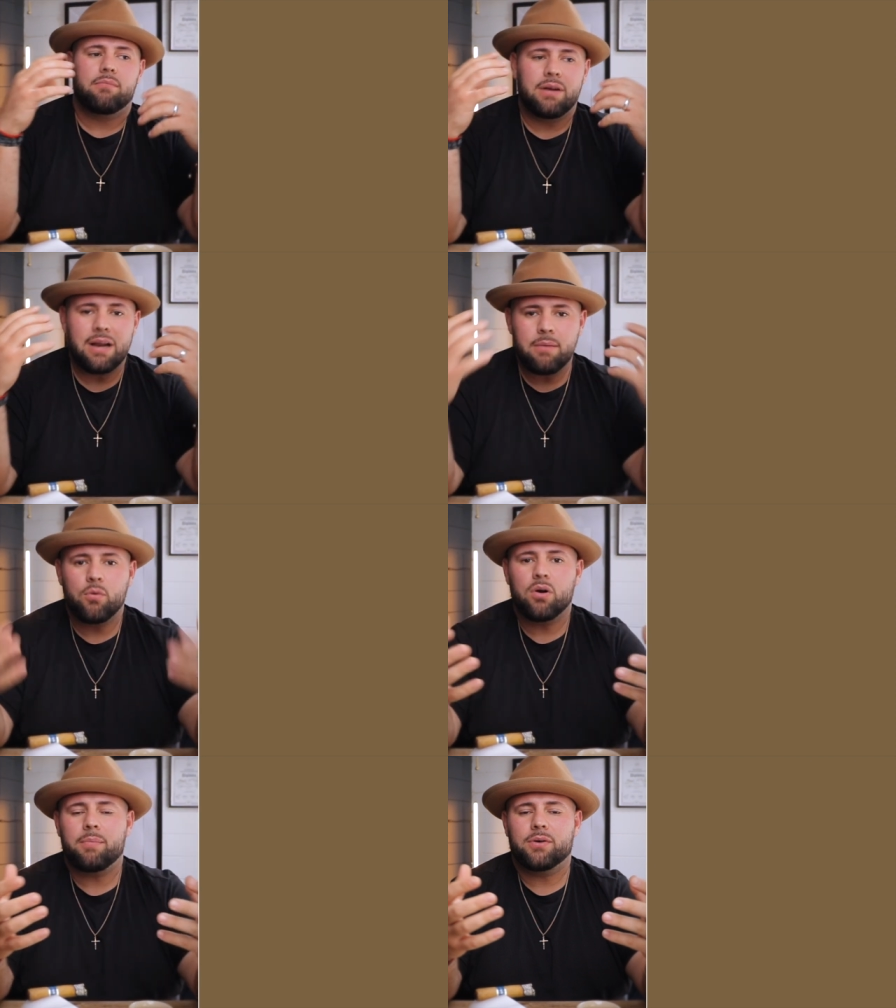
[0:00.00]
learn
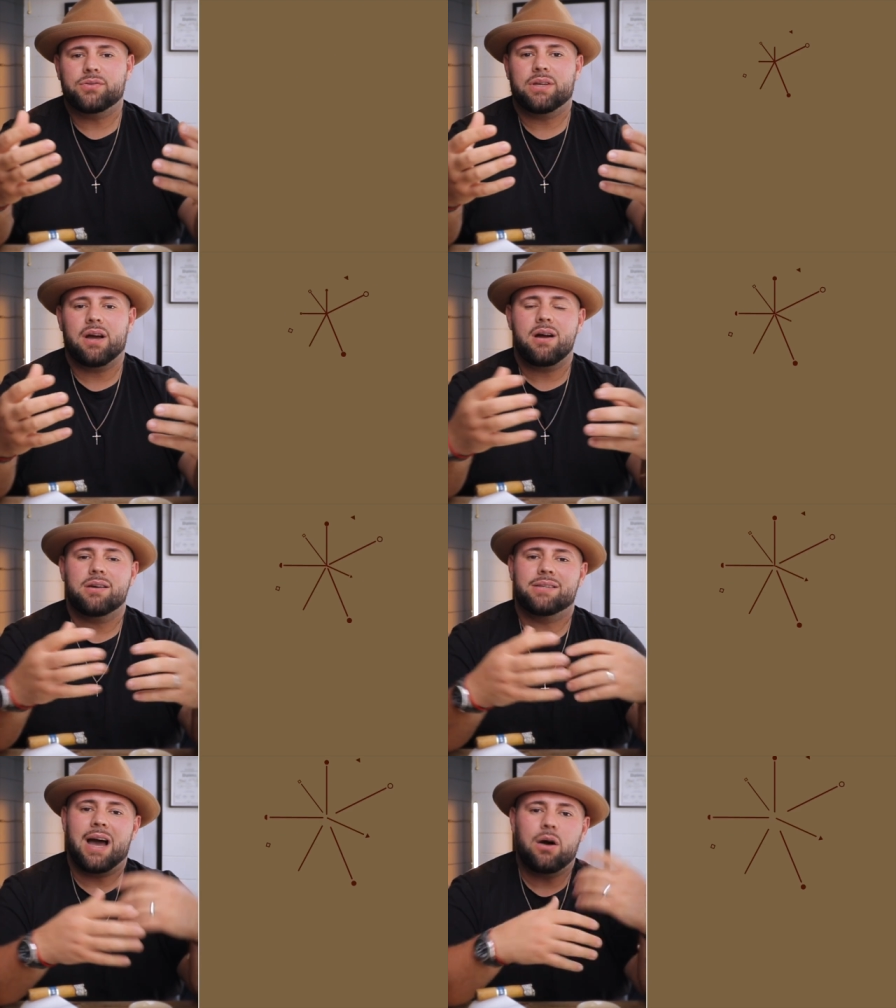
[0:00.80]
more about
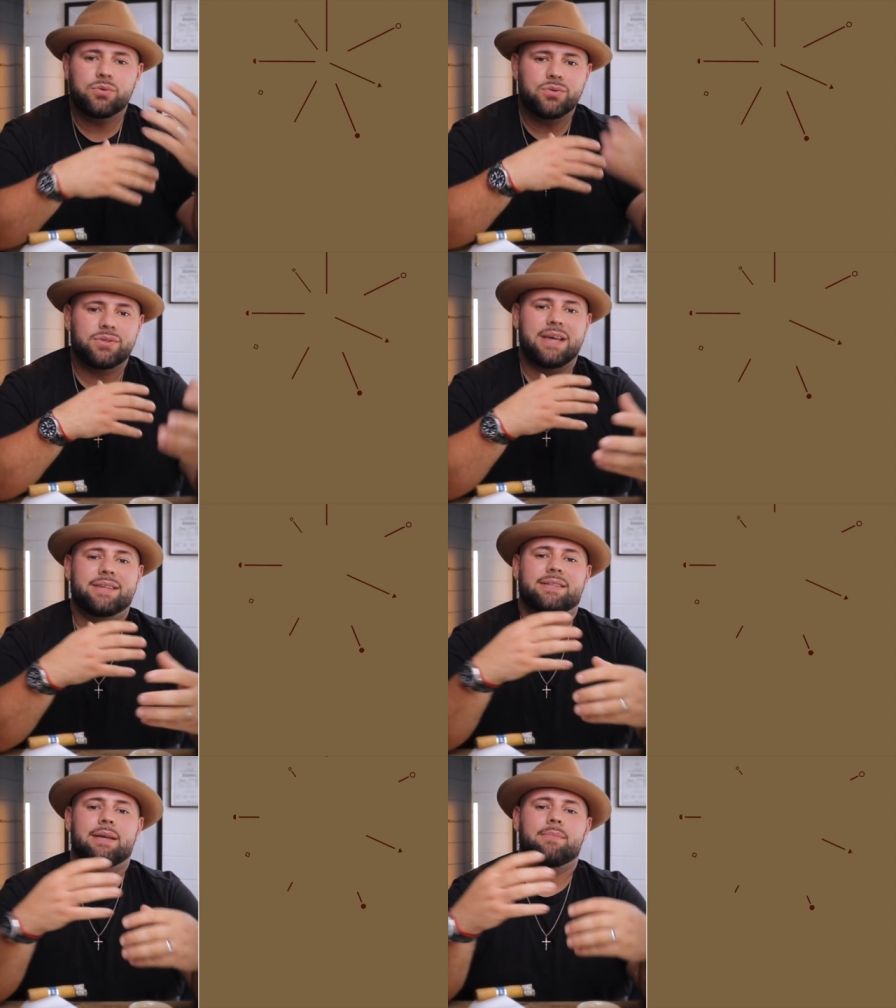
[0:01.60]
cigars how to
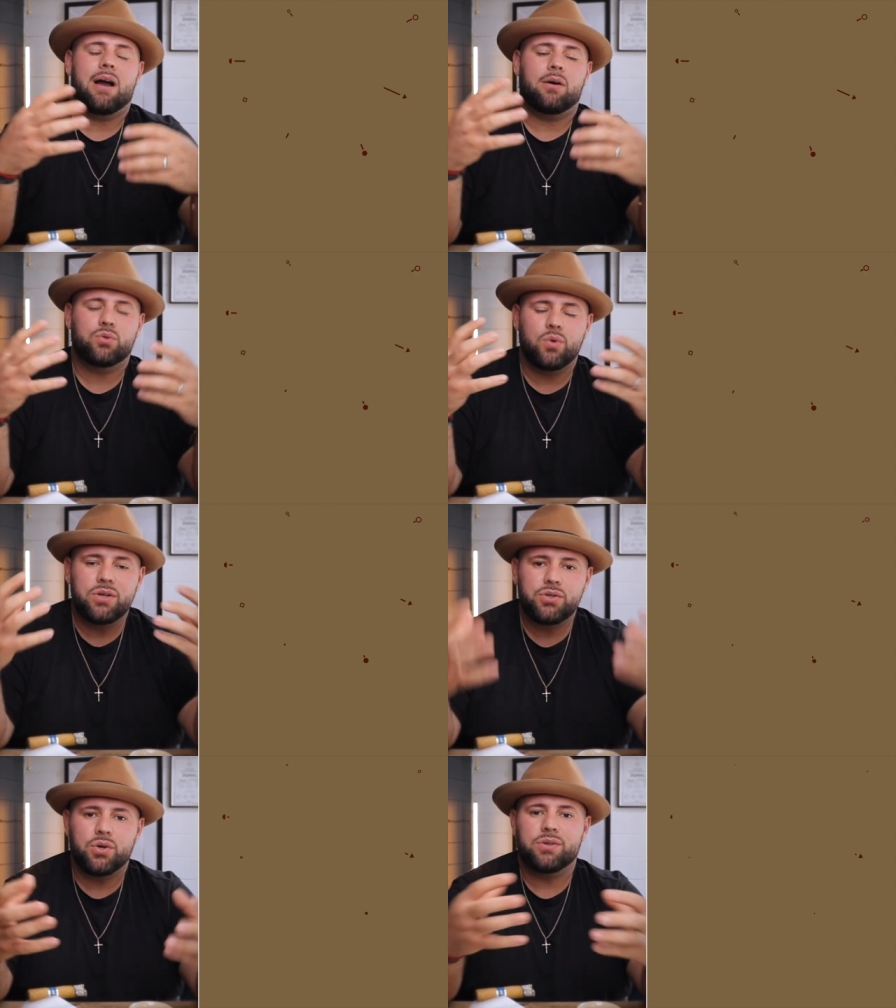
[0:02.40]
taste them how to
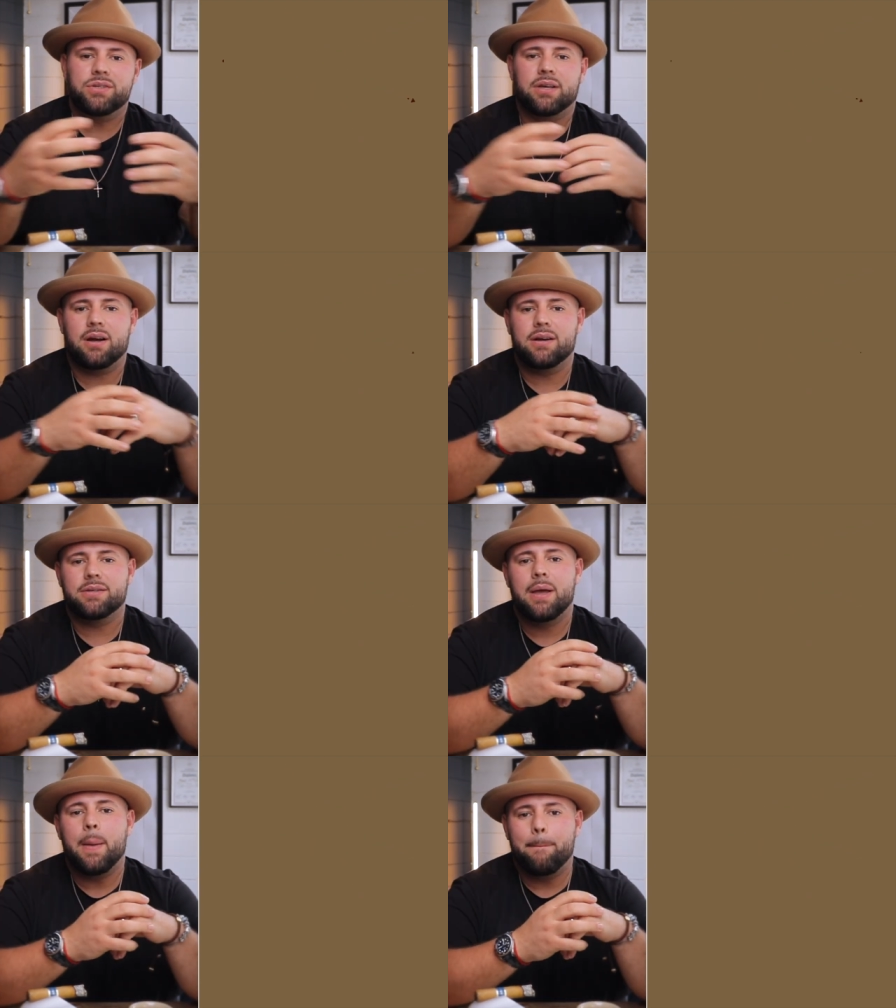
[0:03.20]
enjoy cigars
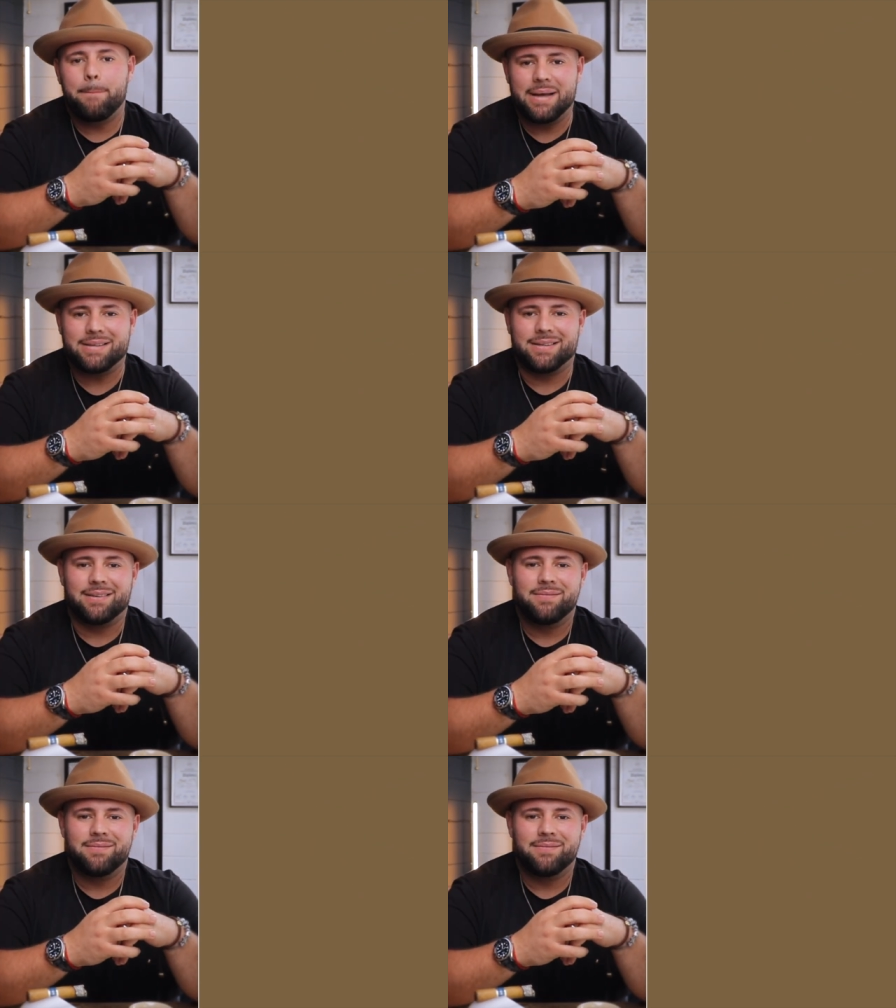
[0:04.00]
better